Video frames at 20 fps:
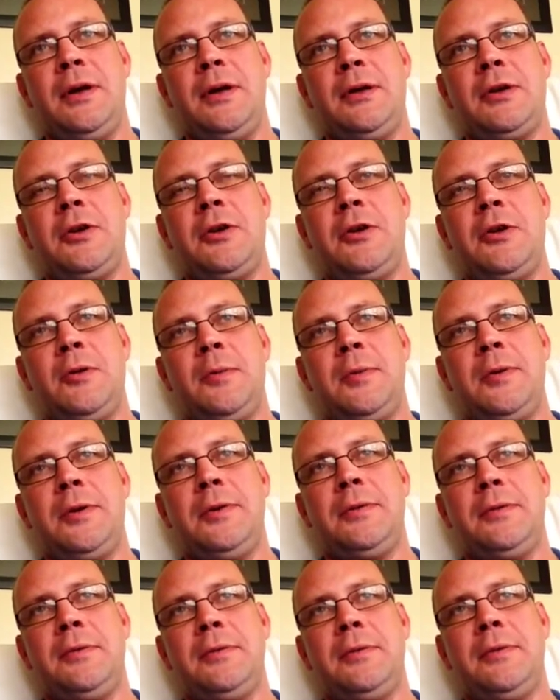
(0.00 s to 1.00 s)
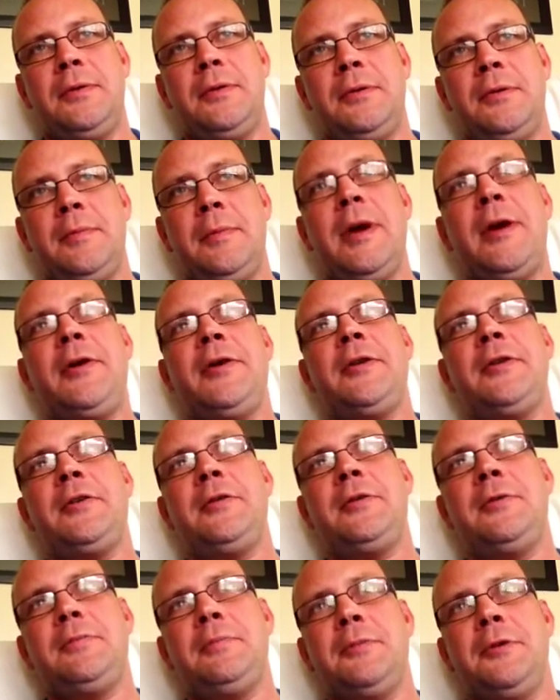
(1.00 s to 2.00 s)
cop,
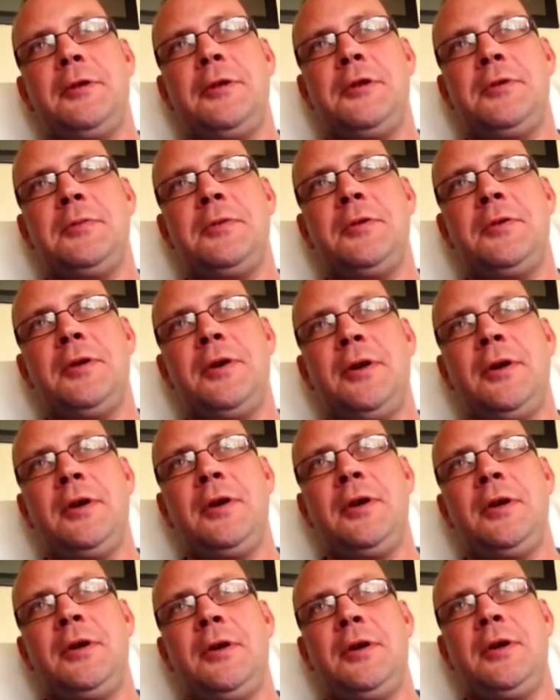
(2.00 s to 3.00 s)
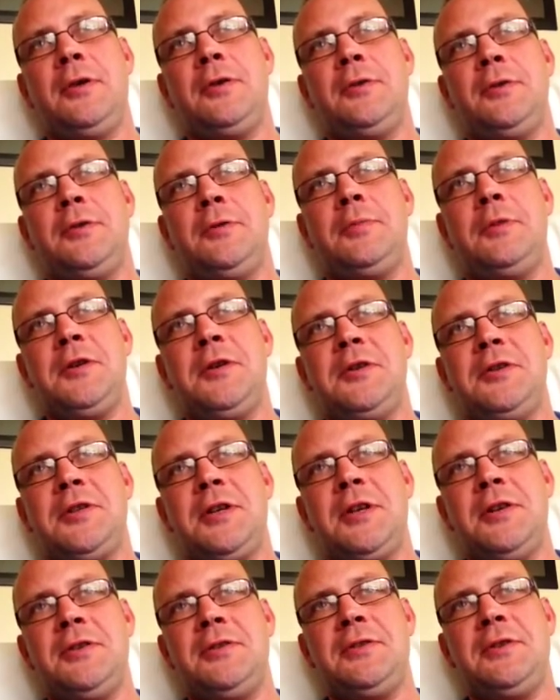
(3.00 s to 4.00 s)
American policeman, who had been
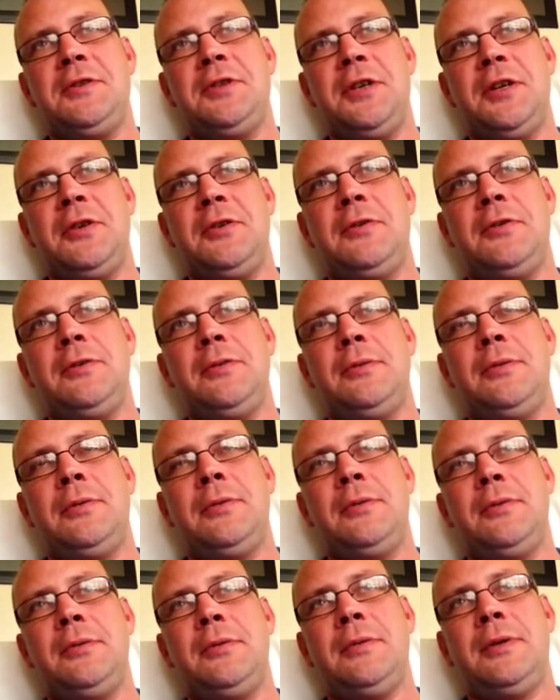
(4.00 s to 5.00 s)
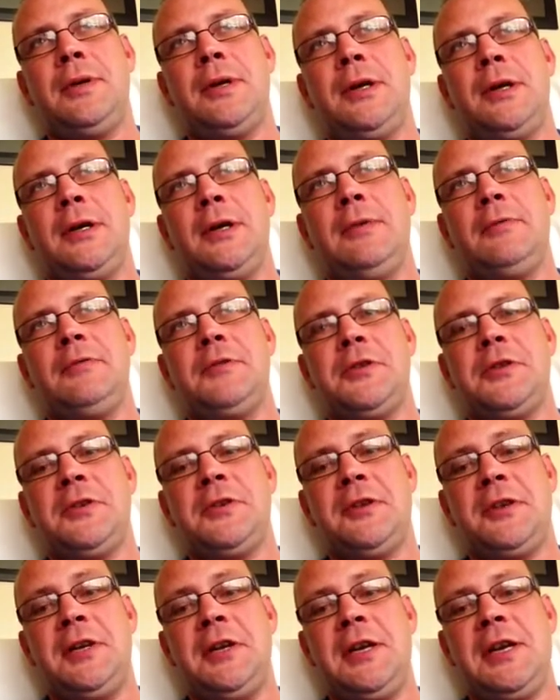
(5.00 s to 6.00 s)
sent to jail for
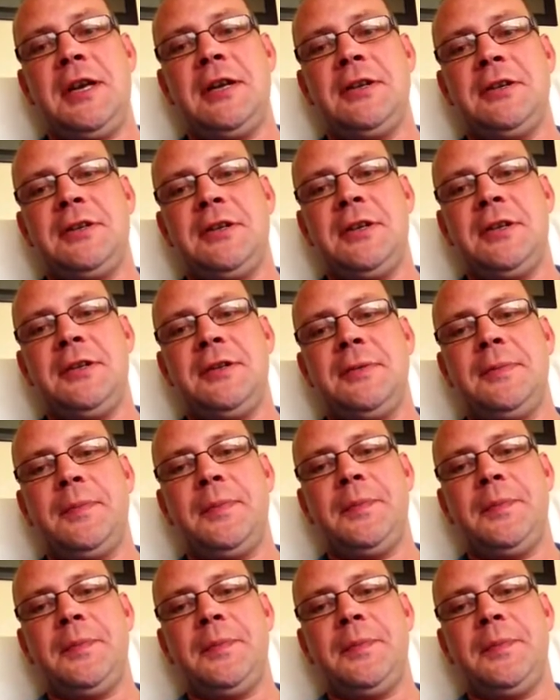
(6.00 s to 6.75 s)
something he hadn't done.